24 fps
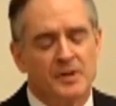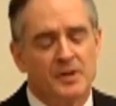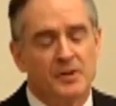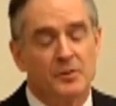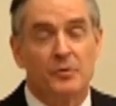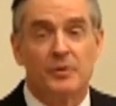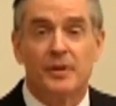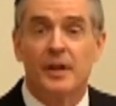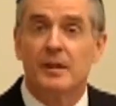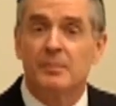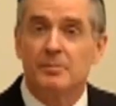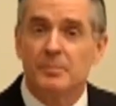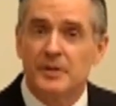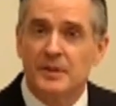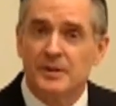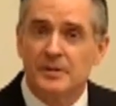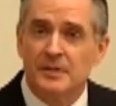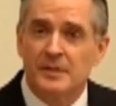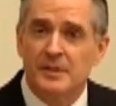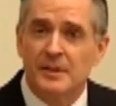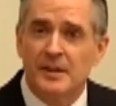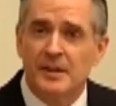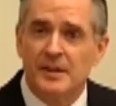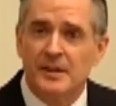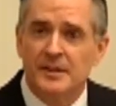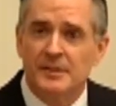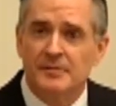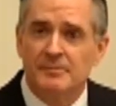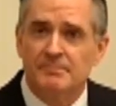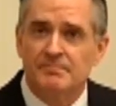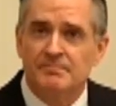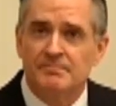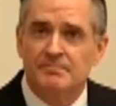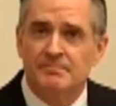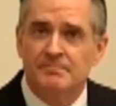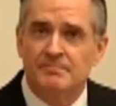Will that be a good thing?
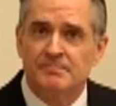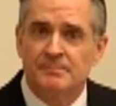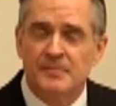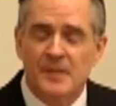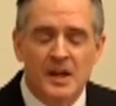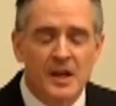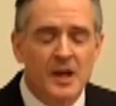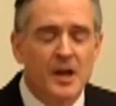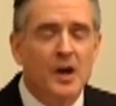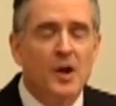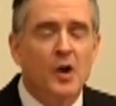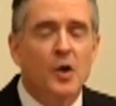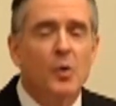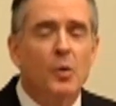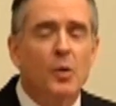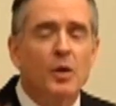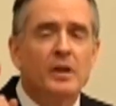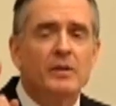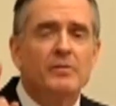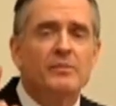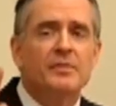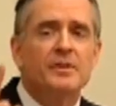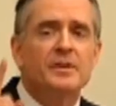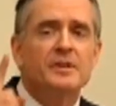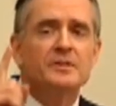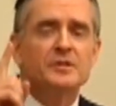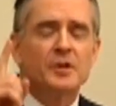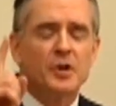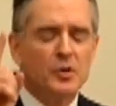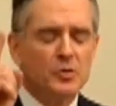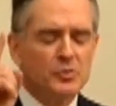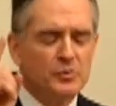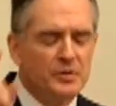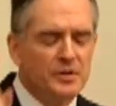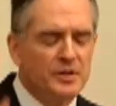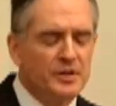What if there's
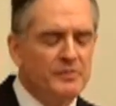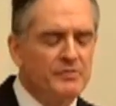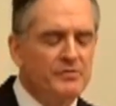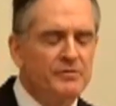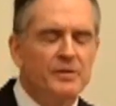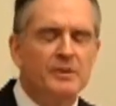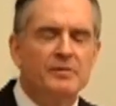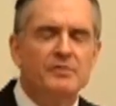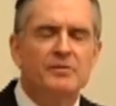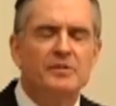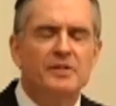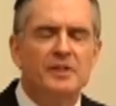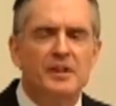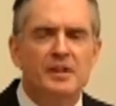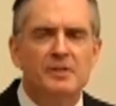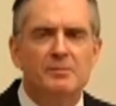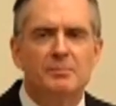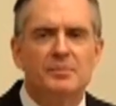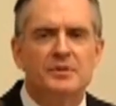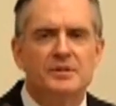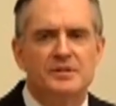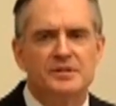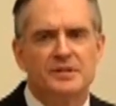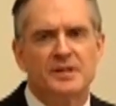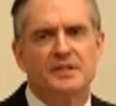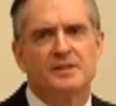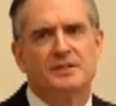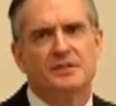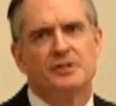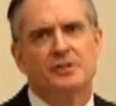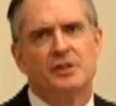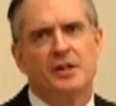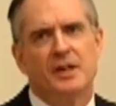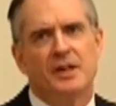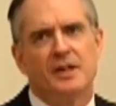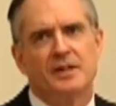only a 15%
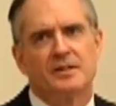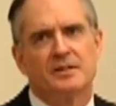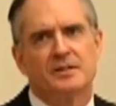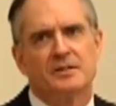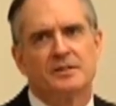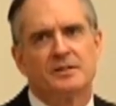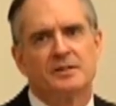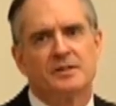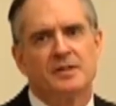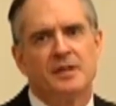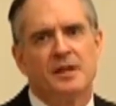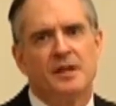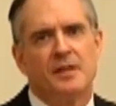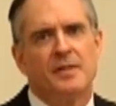chance